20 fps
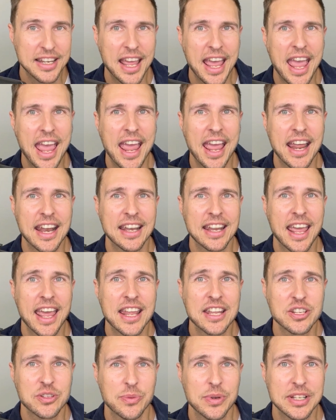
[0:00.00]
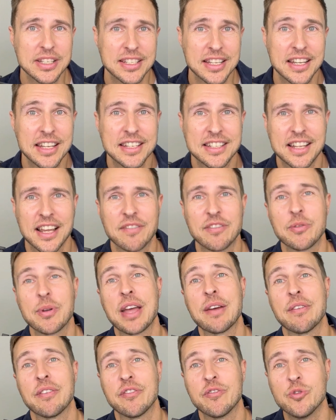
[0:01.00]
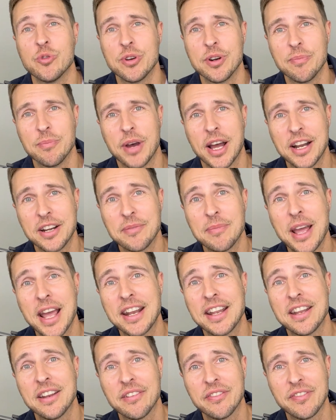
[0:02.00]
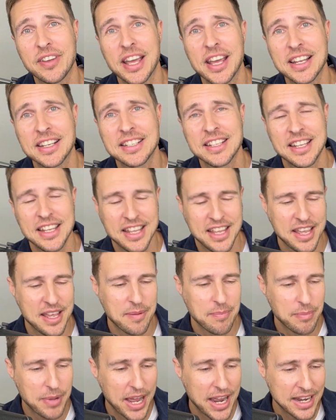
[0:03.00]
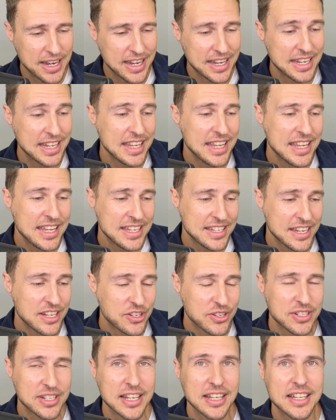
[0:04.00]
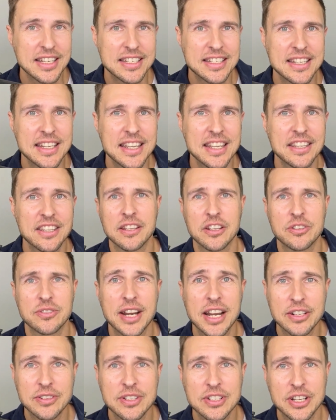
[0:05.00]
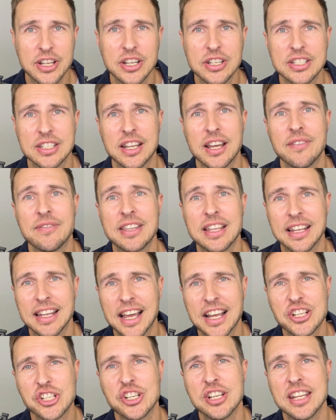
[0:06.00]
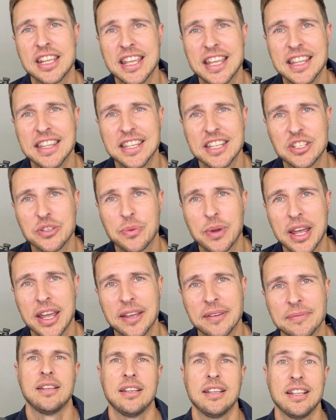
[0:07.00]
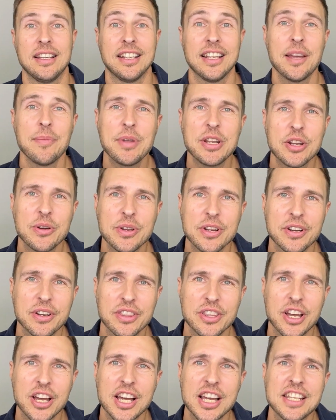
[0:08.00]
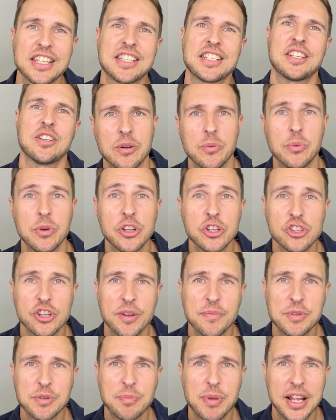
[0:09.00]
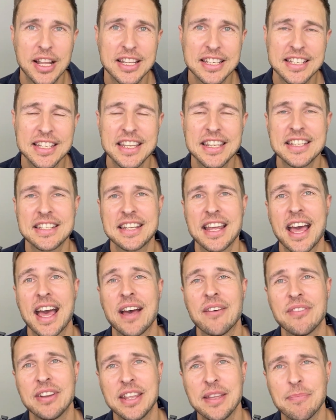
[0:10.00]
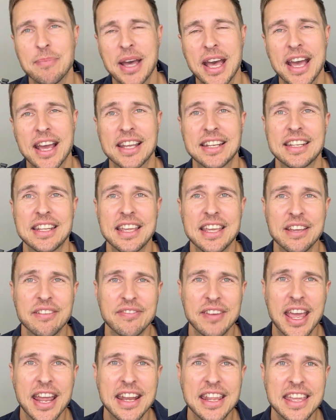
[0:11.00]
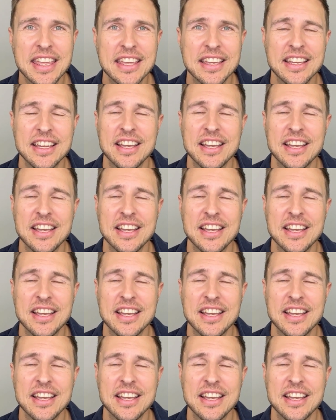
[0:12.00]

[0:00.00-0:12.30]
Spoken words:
and ends once they discover we have a foreign buyer ban in effect, but it is interesting to see the direct results of the election in this way. Let me know your thoughts. Will Trump's policies have an impact, if any,